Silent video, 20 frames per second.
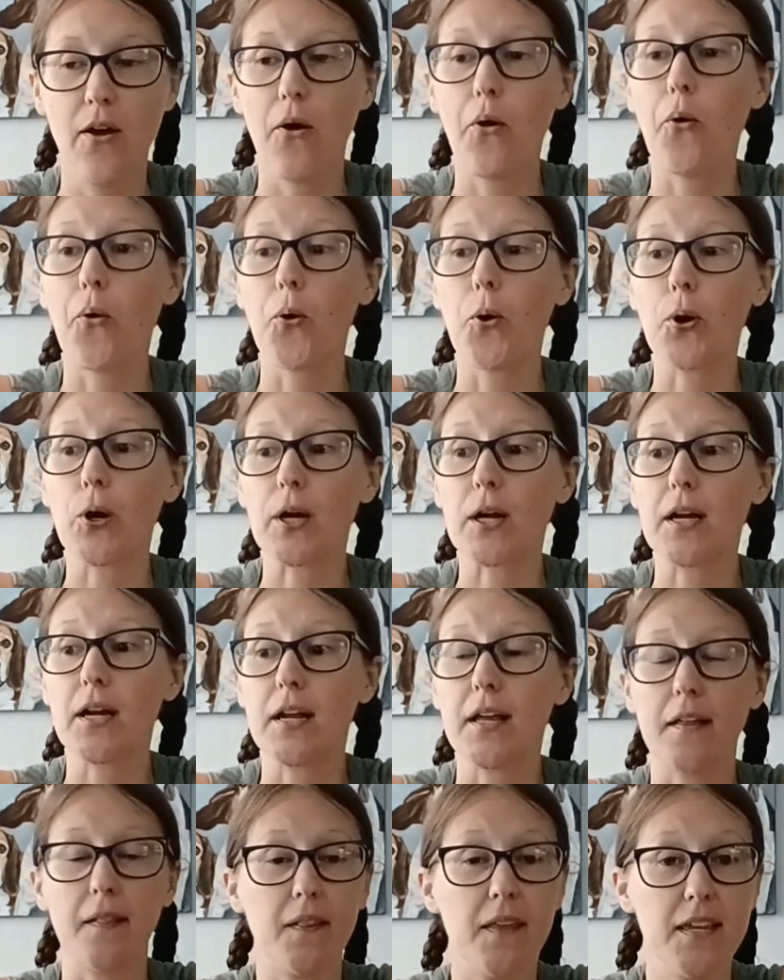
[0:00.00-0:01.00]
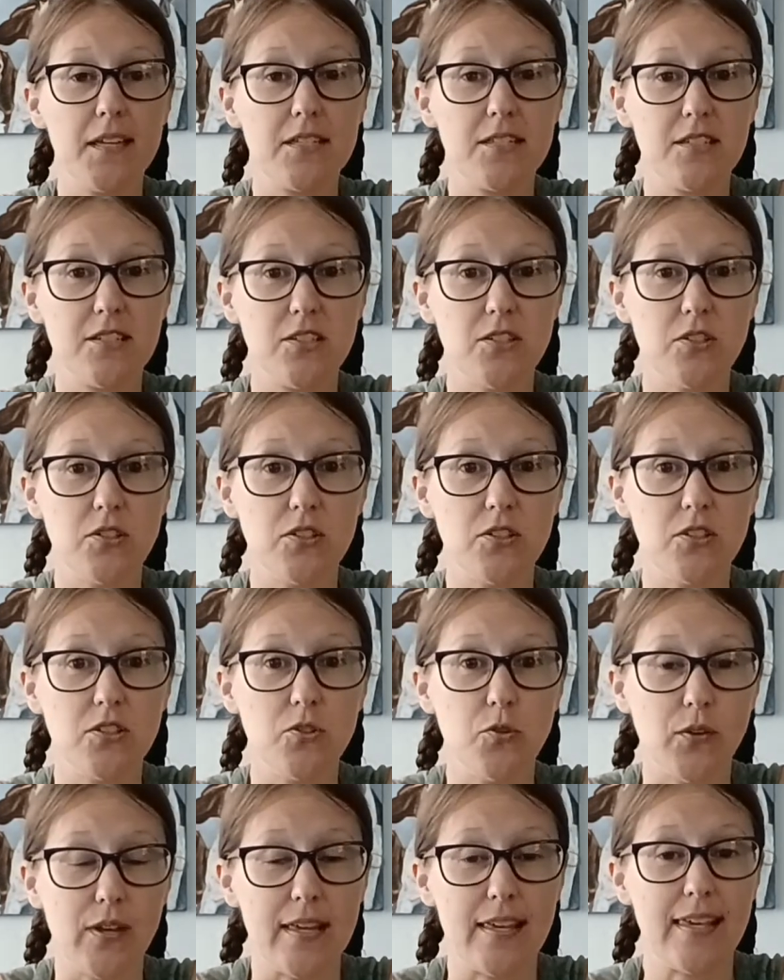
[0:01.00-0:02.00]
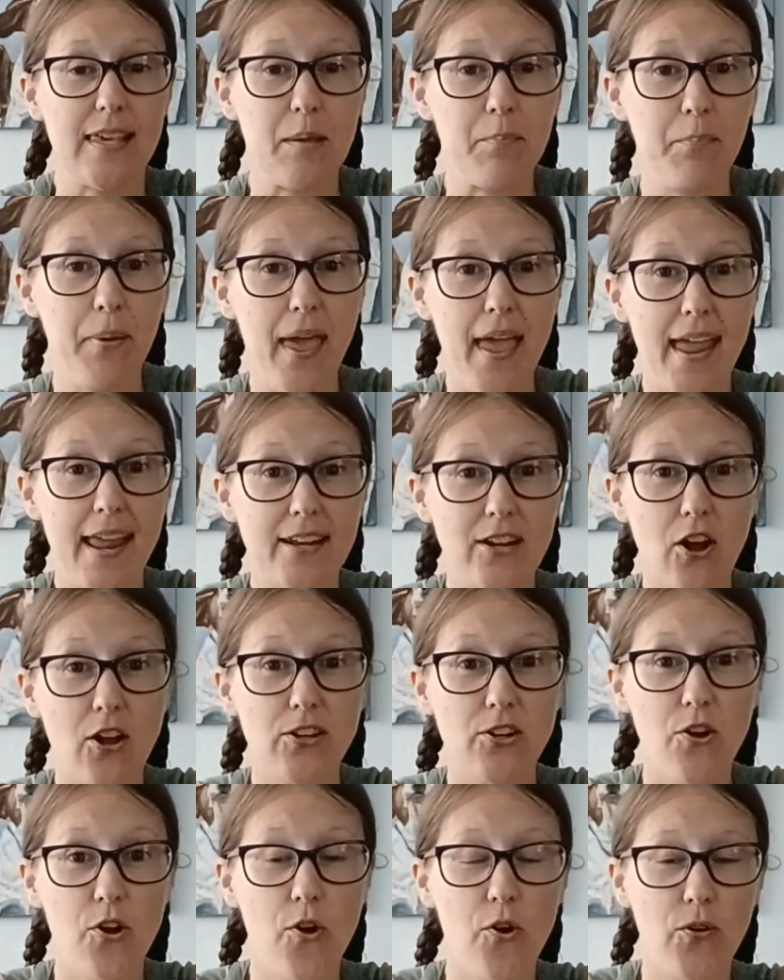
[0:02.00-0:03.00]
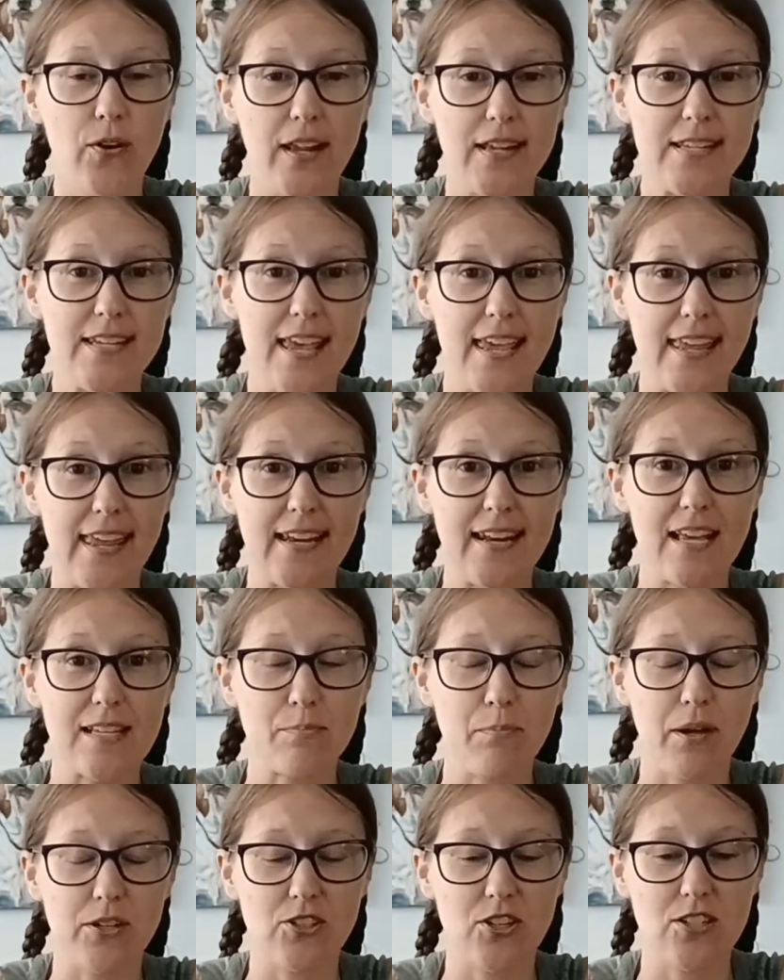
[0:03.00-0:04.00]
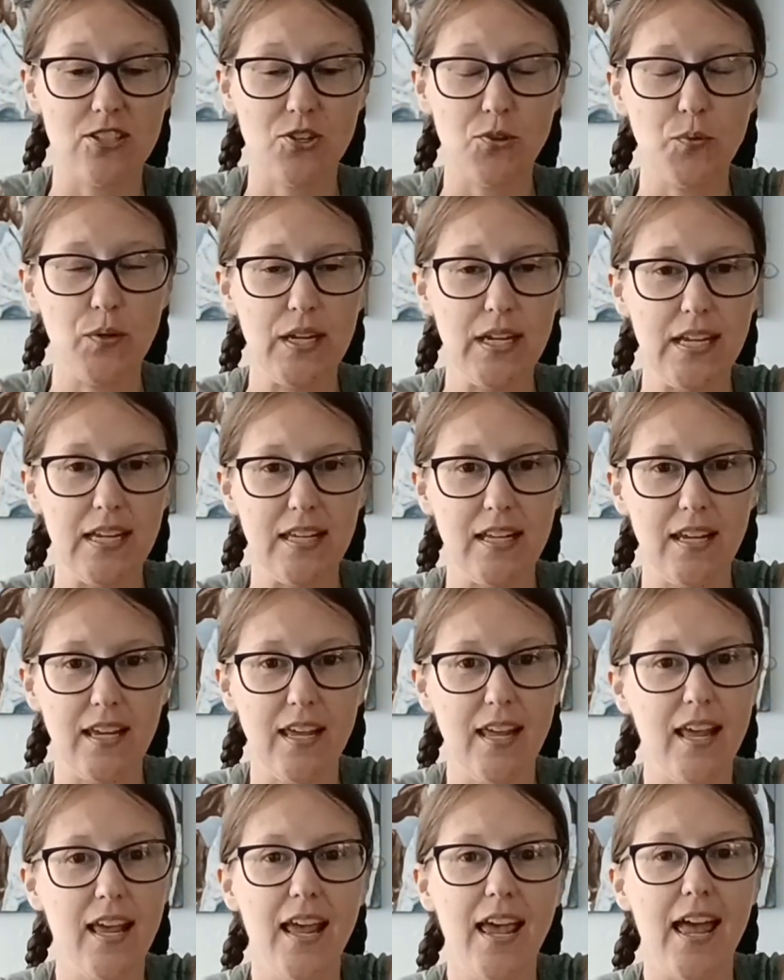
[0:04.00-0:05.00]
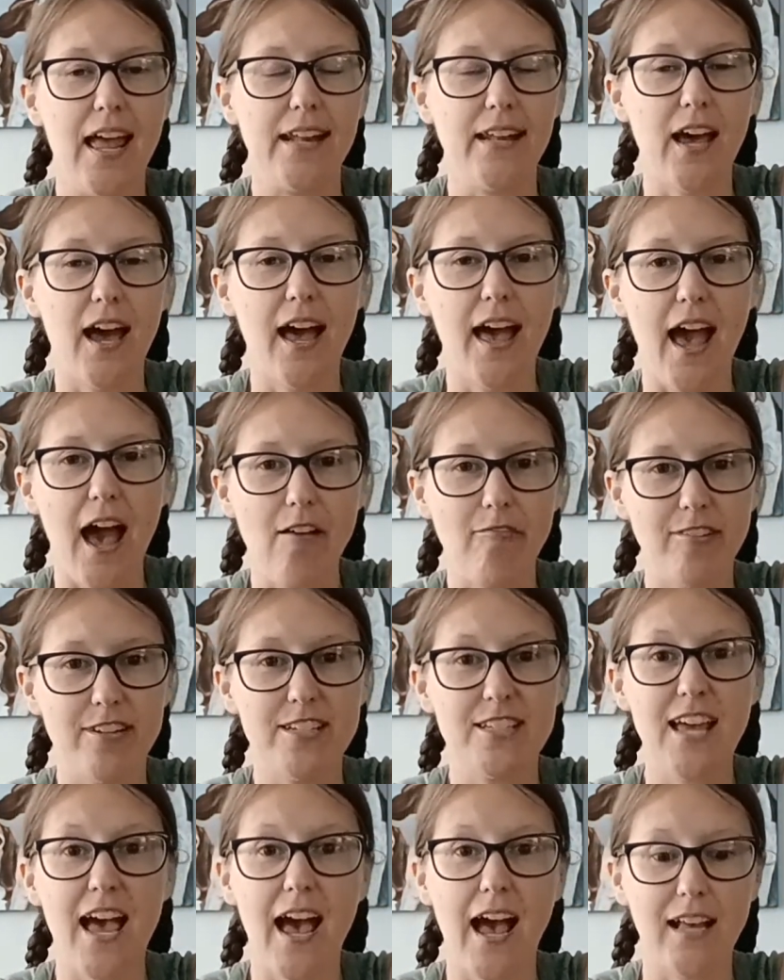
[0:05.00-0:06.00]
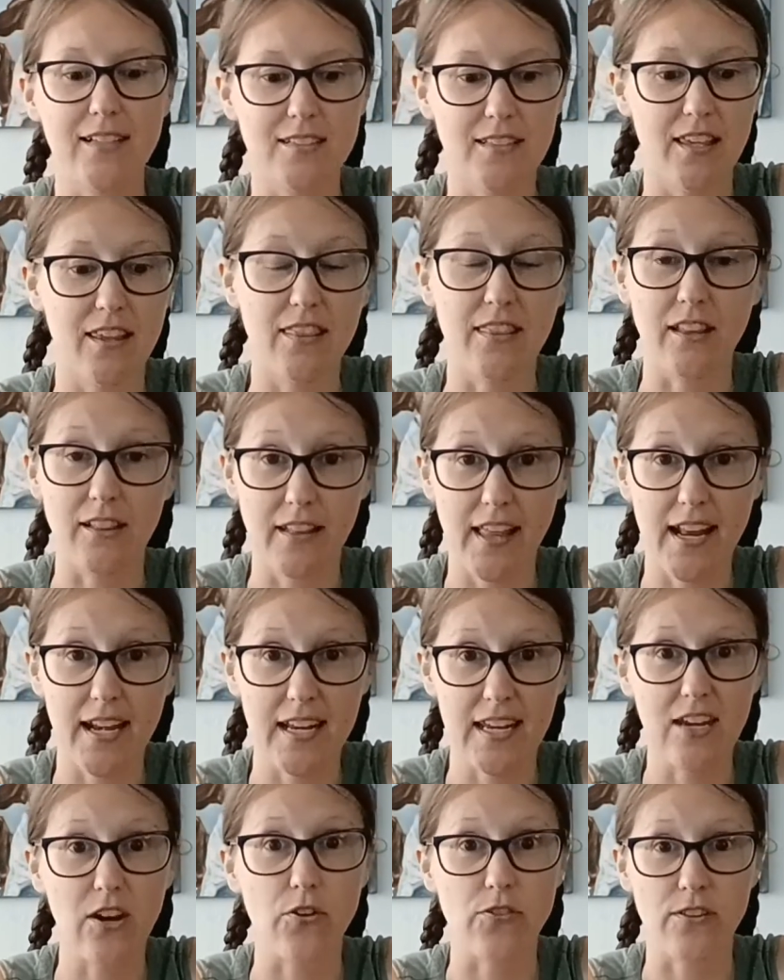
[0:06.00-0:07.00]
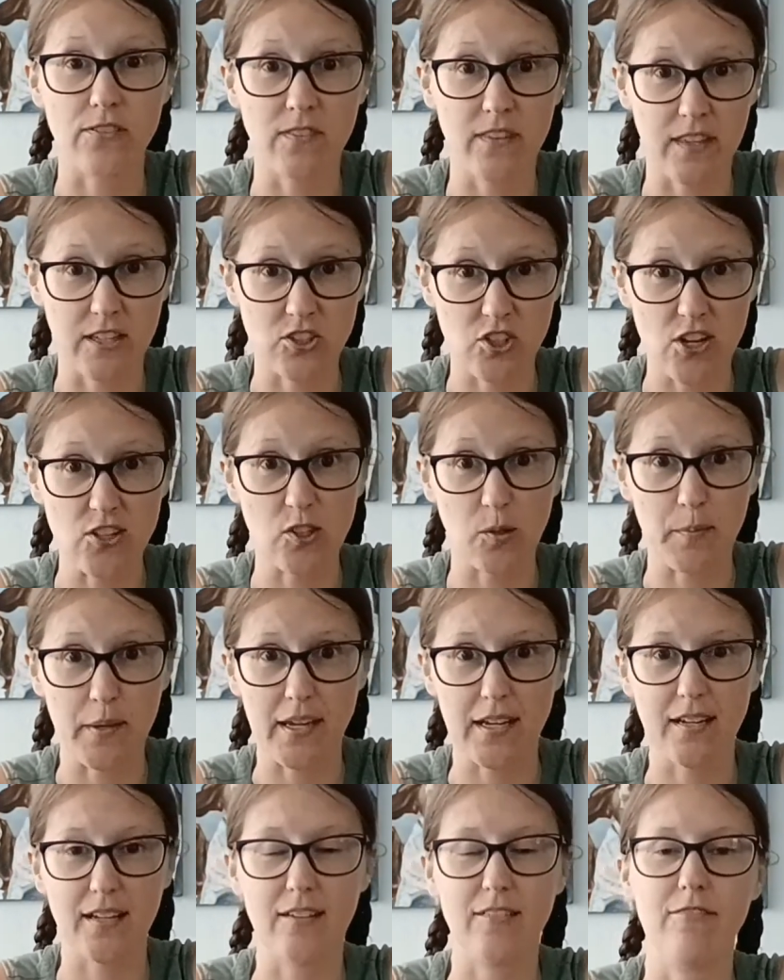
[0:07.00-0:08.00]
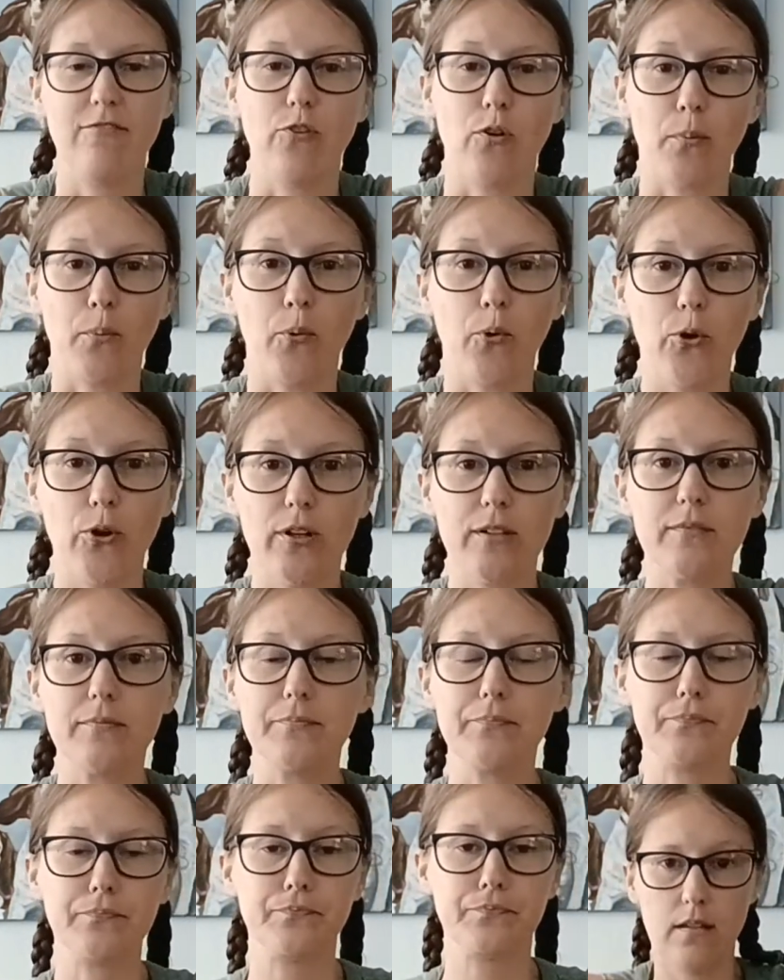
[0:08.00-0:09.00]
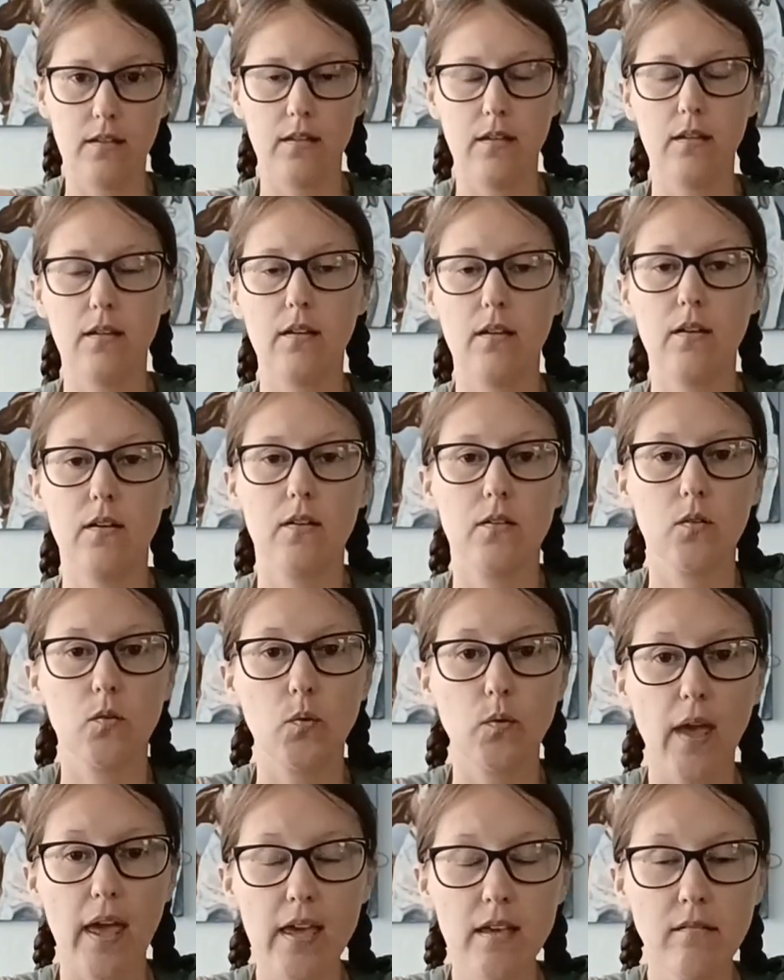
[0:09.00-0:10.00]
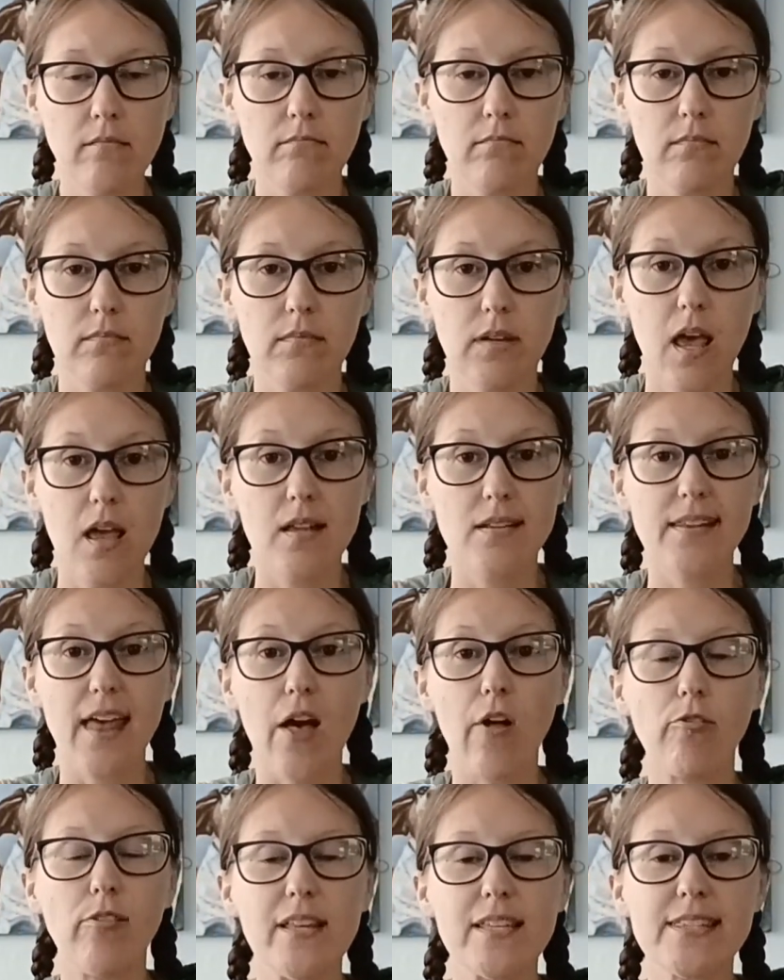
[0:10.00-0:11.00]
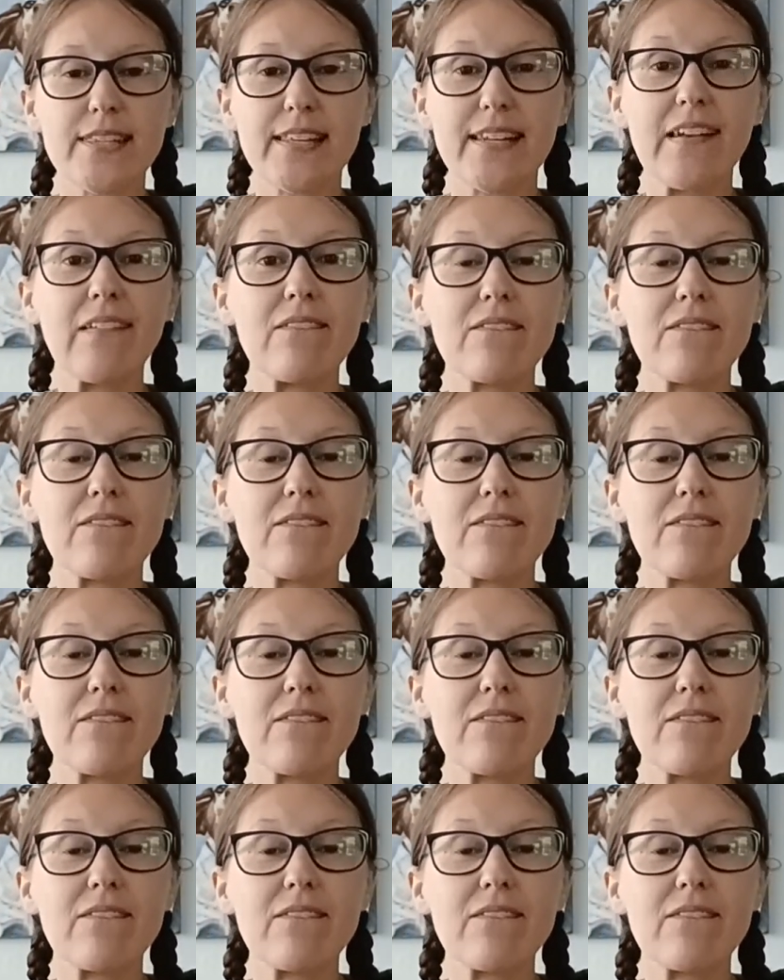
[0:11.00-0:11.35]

or at least you can keep paying on your own and taking as much as you need and not having to ask the lady or the gentleman for more. Okay? Now listen